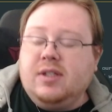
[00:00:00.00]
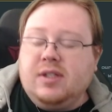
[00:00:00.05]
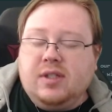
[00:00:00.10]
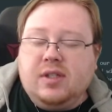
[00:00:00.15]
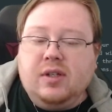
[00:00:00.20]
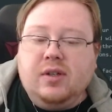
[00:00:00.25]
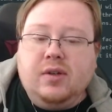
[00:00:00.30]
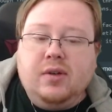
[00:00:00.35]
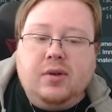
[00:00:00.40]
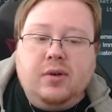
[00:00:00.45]

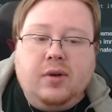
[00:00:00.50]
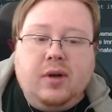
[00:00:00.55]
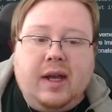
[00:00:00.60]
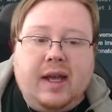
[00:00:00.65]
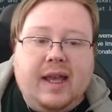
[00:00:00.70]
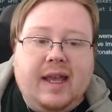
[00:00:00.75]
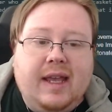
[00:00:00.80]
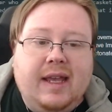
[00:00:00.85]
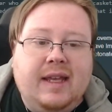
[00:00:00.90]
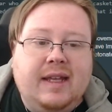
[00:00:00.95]
to
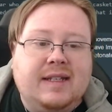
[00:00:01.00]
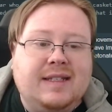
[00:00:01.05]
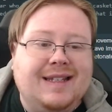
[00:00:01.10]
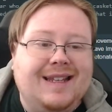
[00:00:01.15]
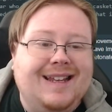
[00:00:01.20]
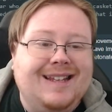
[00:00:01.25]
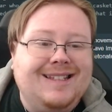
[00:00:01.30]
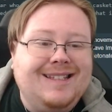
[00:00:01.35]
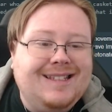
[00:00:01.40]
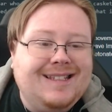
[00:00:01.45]
its
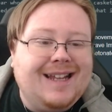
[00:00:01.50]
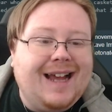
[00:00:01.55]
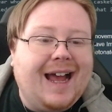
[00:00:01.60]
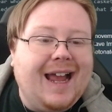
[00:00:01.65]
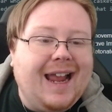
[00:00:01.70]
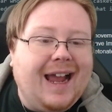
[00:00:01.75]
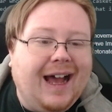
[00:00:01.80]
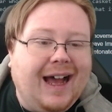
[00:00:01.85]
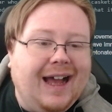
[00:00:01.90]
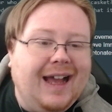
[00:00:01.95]

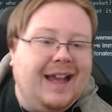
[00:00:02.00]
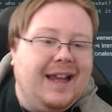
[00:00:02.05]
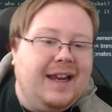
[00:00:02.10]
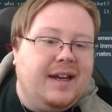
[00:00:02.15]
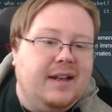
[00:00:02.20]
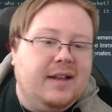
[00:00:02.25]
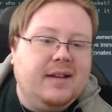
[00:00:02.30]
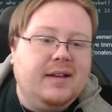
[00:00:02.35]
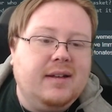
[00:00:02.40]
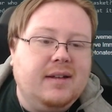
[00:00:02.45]

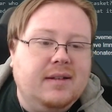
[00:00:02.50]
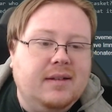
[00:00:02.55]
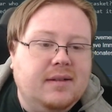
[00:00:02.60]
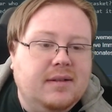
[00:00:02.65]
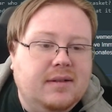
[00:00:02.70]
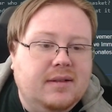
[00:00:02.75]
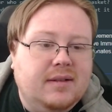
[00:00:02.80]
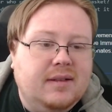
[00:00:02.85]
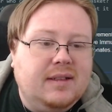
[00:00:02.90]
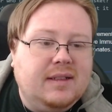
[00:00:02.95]
Dihyde,
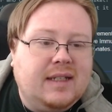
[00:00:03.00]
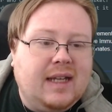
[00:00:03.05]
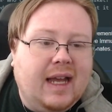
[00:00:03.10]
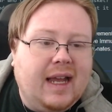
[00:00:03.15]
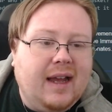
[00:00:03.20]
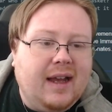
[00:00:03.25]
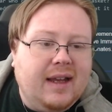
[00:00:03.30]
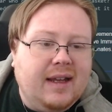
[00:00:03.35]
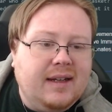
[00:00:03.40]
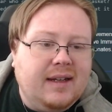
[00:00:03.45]

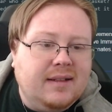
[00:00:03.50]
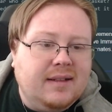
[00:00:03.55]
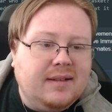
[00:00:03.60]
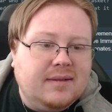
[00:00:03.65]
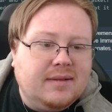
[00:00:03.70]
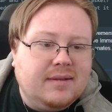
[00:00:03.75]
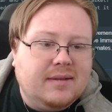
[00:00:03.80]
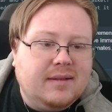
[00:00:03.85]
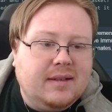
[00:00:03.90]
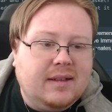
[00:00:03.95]
Dihyde,
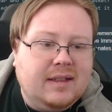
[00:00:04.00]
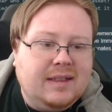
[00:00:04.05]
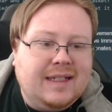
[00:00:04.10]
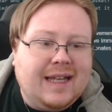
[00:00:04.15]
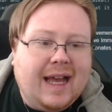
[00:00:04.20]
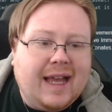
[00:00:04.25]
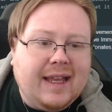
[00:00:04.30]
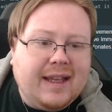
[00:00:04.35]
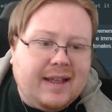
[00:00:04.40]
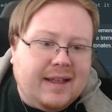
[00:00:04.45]

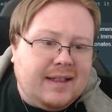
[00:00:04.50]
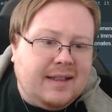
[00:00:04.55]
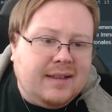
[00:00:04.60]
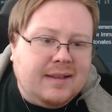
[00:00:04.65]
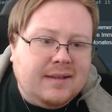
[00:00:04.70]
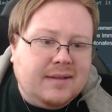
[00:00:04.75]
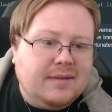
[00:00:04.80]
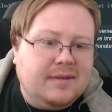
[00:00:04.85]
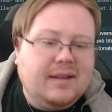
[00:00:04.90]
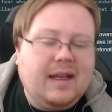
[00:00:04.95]
Dyad.
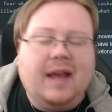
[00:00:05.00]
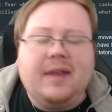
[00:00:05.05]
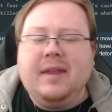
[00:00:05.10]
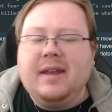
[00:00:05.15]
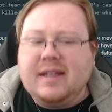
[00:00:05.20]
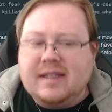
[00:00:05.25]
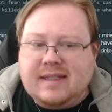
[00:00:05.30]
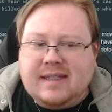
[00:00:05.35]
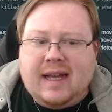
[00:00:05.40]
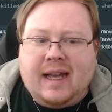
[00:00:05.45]
I
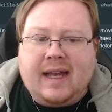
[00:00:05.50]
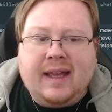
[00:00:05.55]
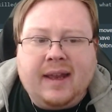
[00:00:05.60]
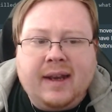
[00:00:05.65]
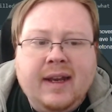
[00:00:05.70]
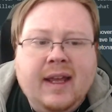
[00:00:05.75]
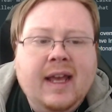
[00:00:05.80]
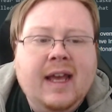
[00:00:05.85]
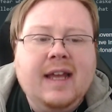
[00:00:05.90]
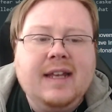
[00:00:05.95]
think it's
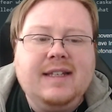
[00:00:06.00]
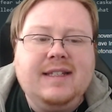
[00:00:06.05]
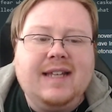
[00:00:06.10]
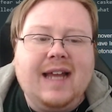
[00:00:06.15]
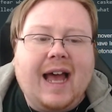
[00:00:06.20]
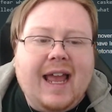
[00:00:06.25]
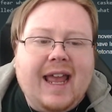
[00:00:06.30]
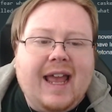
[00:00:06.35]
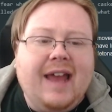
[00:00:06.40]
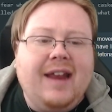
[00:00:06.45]
Dyad.
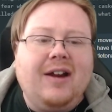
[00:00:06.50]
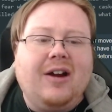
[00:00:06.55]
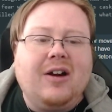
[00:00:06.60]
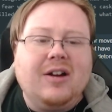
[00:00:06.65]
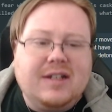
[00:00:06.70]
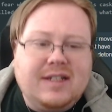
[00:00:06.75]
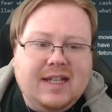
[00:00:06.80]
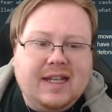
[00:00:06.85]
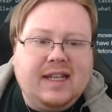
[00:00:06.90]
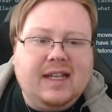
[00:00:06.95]
Dyad
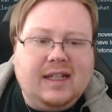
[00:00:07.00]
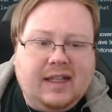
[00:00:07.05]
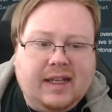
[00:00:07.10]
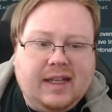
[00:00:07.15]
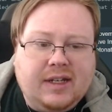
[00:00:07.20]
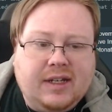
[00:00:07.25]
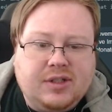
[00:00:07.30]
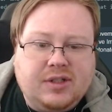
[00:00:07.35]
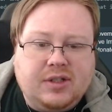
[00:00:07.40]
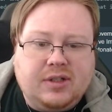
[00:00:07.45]

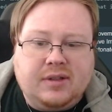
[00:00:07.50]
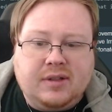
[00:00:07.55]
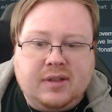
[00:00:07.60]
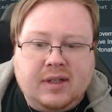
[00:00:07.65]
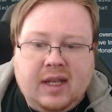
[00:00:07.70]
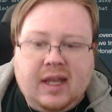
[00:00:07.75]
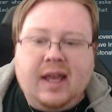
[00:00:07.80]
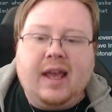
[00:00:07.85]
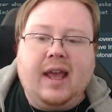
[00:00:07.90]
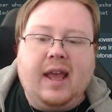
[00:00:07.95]
articulation.
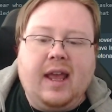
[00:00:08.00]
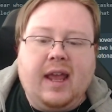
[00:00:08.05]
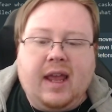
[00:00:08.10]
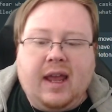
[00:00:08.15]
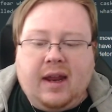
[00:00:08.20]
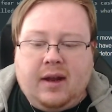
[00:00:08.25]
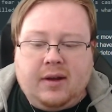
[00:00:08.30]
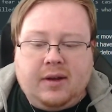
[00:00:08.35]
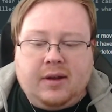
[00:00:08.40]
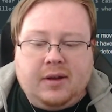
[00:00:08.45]

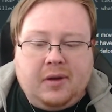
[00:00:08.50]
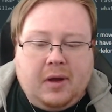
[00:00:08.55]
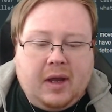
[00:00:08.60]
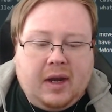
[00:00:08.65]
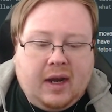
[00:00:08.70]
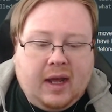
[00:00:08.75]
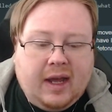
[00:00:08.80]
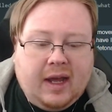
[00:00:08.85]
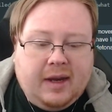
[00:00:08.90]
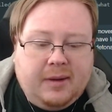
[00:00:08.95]
And I'll go
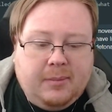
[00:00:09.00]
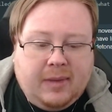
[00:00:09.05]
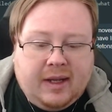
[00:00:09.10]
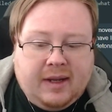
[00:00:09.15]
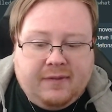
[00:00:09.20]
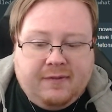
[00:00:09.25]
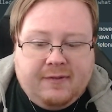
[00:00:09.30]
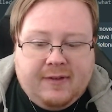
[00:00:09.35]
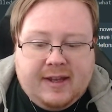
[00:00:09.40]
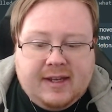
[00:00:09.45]
ahead and hide
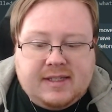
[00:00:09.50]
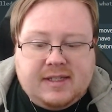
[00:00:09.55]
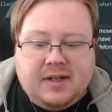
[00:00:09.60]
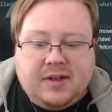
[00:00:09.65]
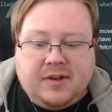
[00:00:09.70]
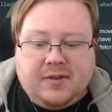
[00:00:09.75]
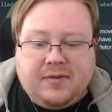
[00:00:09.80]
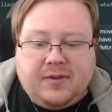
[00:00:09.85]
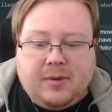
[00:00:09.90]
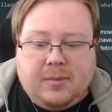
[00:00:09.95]
my face
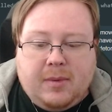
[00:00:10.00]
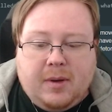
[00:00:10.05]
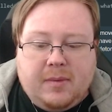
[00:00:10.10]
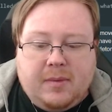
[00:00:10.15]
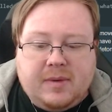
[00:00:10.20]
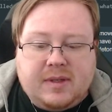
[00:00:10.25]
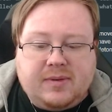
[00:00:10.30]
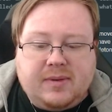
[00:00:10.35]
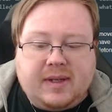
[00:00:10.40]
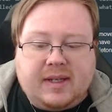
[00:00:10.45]
here for a
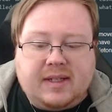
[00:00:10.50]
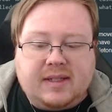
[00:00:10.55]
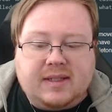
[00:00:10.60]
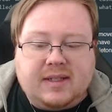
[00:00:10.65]
moment so we can